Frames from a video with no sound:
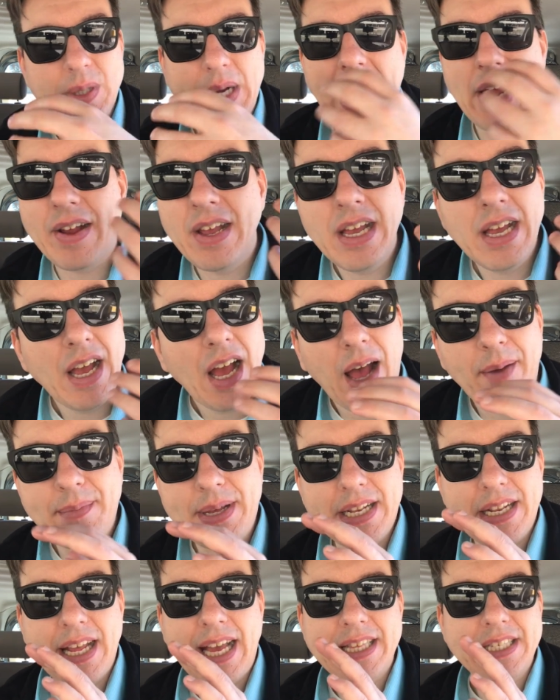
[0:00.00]
Are, eh, I
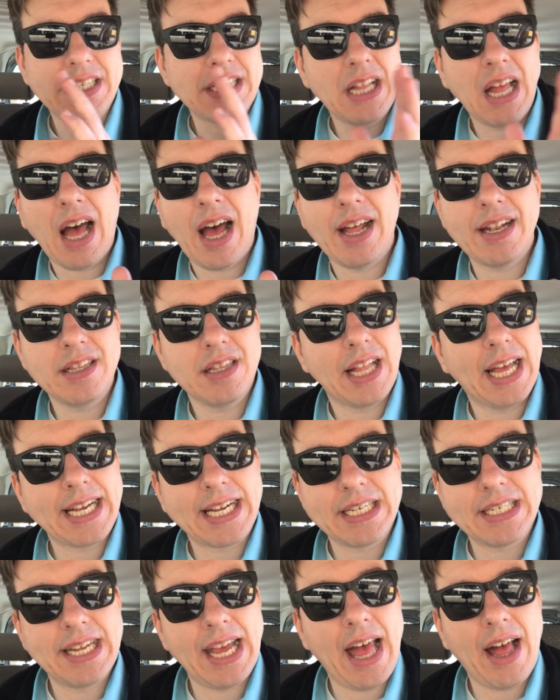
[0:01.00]
mean, it's not
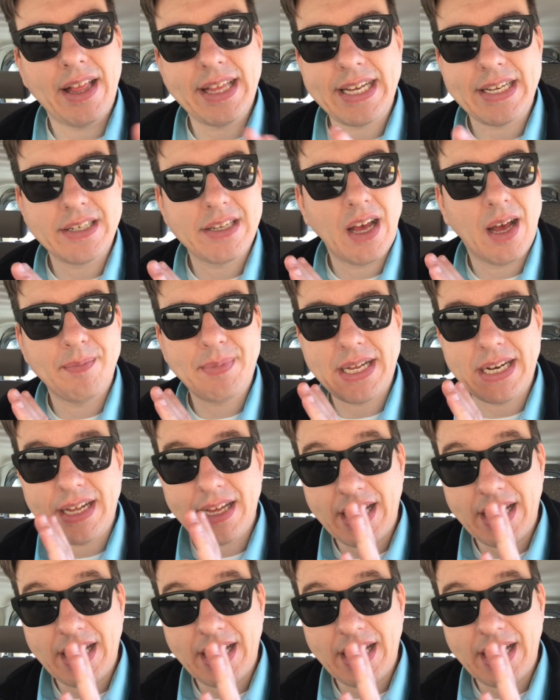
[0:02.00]
like Italian dubbing.